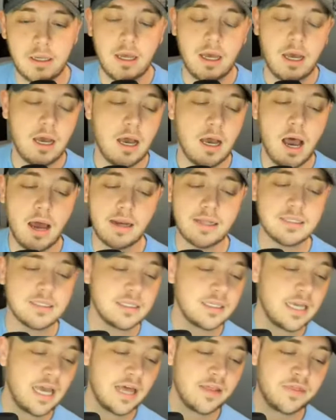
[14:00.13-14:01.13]

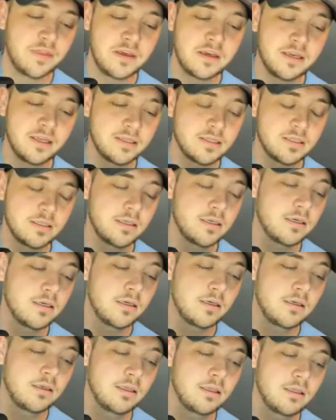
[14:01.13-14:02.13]
honestly, I think it's
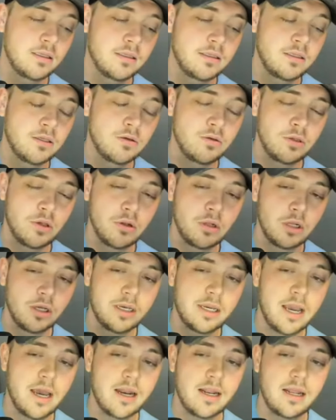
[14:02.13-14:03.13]
you
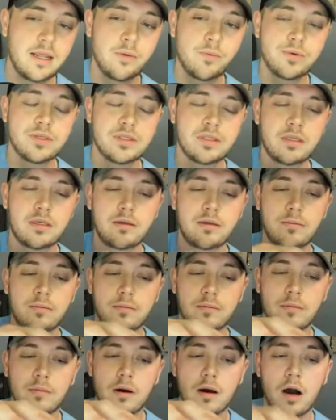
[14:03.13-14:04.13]
look at it, it was the
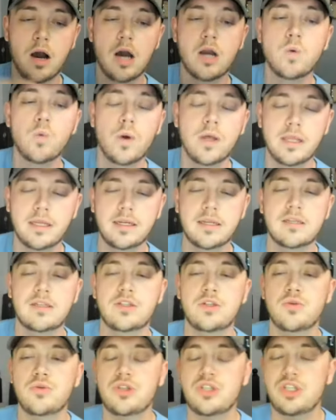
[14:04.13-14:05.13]
unwillingness
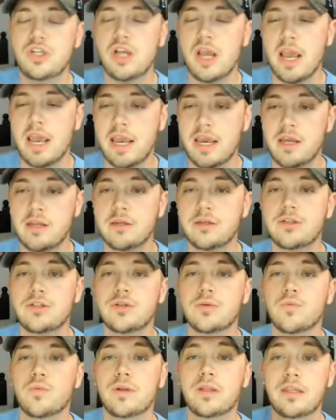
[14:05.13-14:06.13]
to
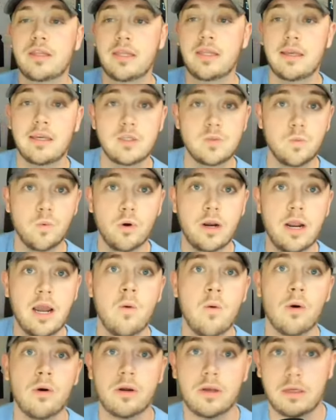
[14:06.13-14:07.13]
change when things were
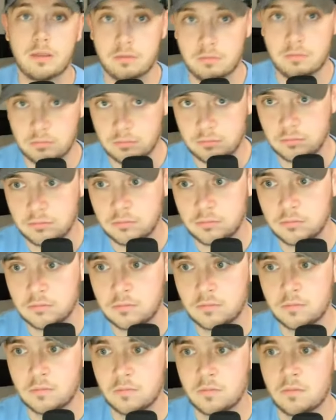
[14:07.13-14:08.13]
not working,
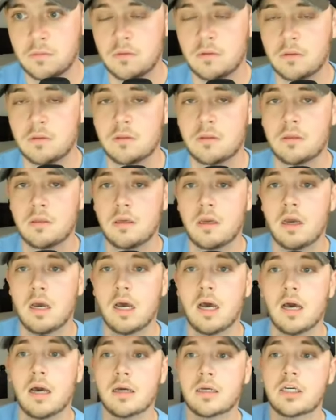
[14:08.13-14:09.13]

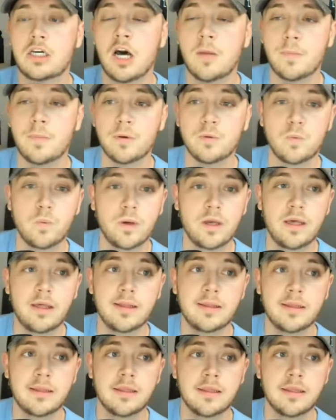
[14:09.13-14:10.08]
coupled with,